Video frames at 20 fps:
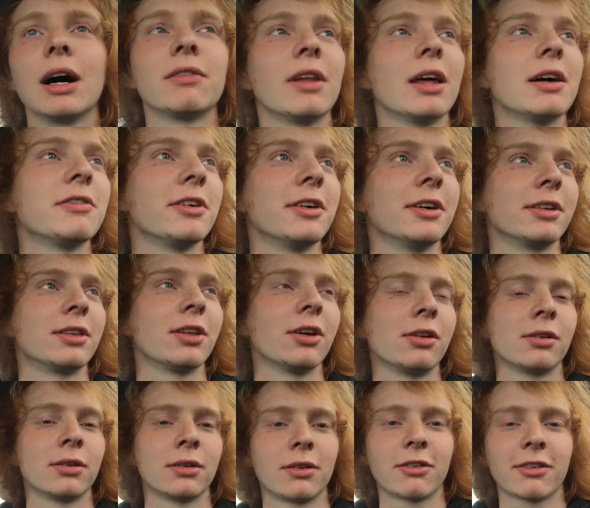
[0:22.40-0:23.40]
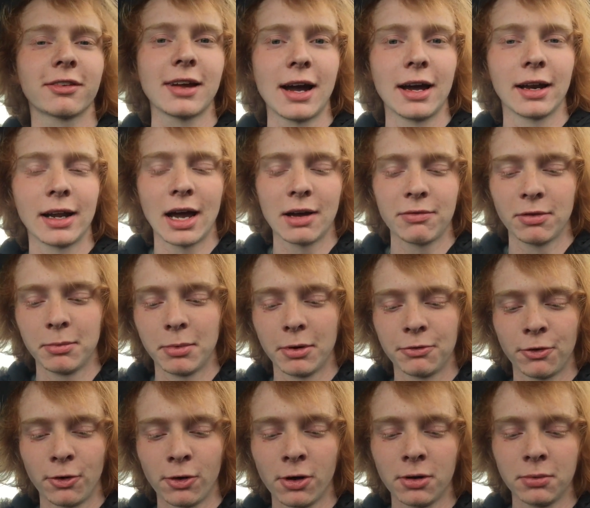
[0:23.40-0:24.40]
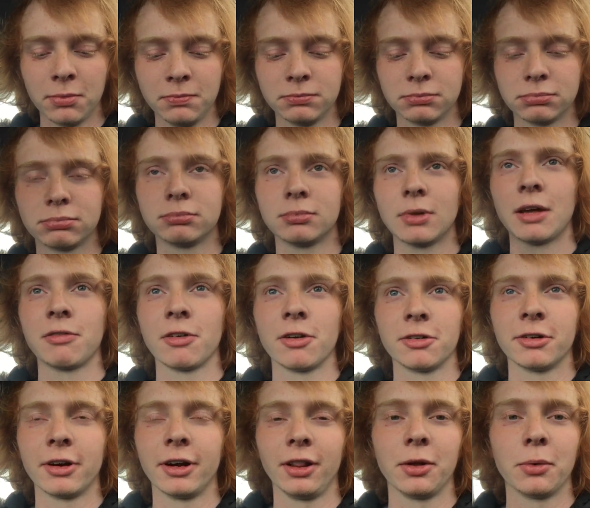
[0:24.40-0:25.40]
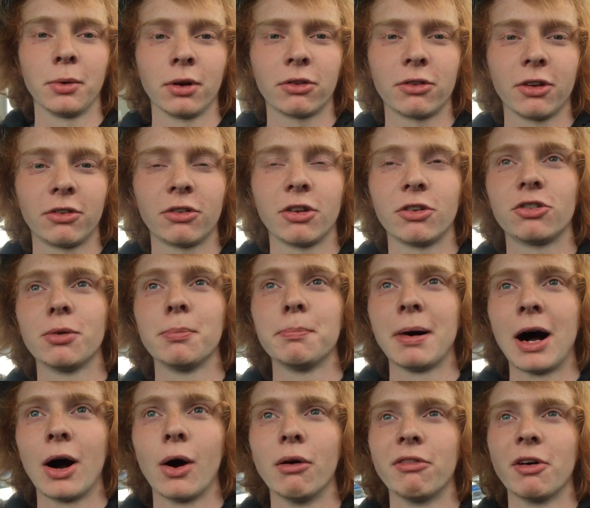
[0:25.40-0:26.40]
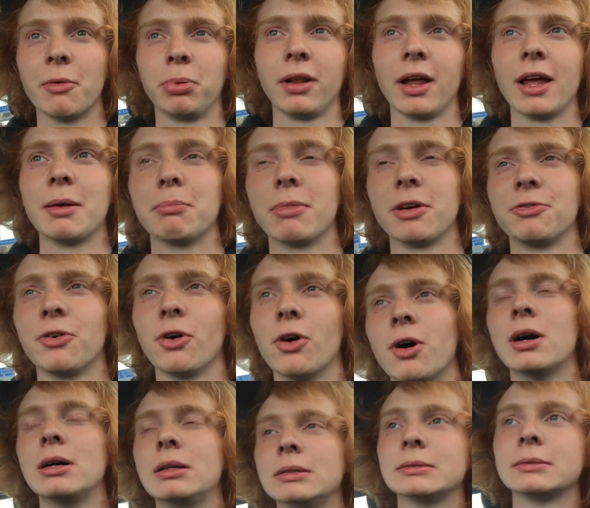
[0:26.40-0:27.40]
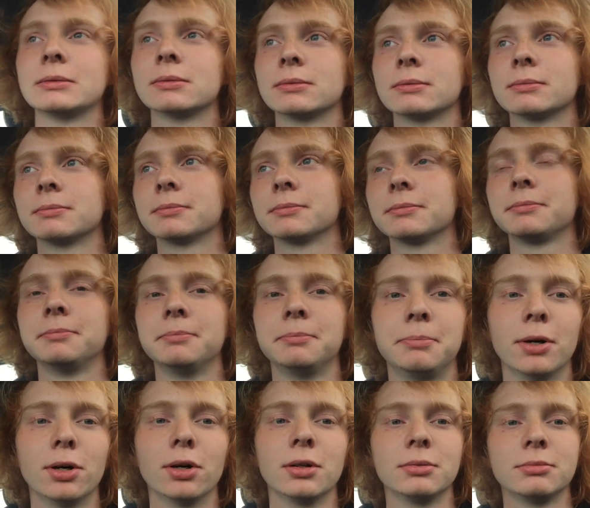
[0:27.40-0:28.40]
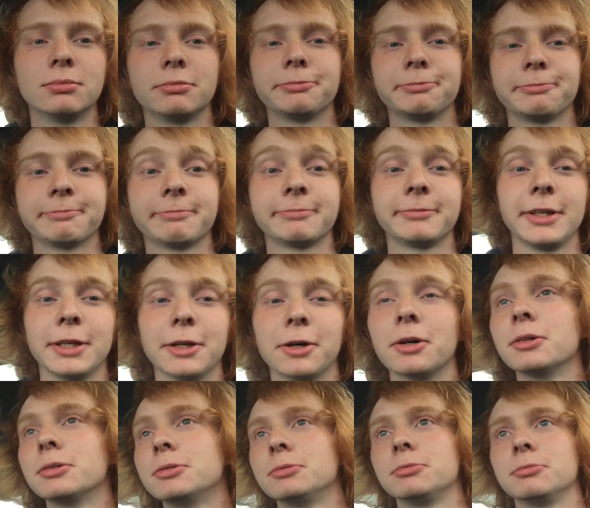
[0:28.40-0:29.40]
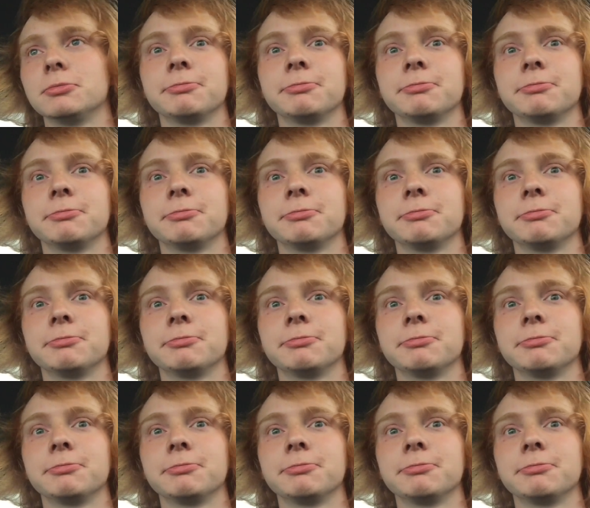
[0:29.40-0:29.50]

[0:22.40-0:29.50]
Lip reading: I've never done skydiving before. Never really wanted to jump out of a plane before. But, you know.